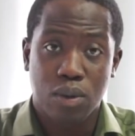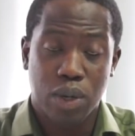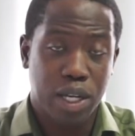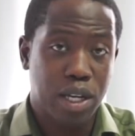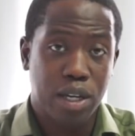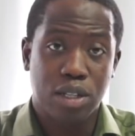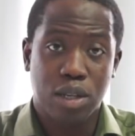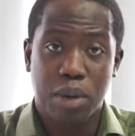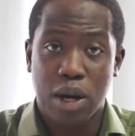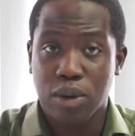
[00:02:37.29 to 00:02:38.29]
when he hears
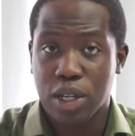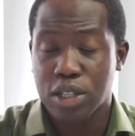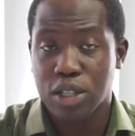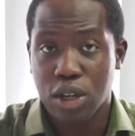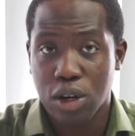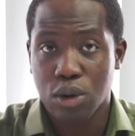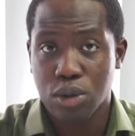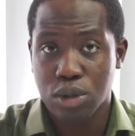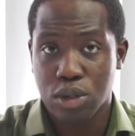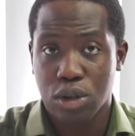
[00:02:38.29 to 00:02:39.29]
about getting
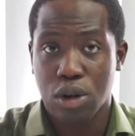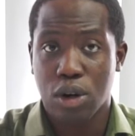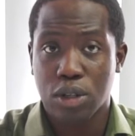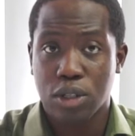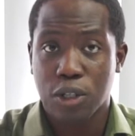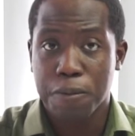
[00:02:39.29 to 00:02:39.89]
closer to God,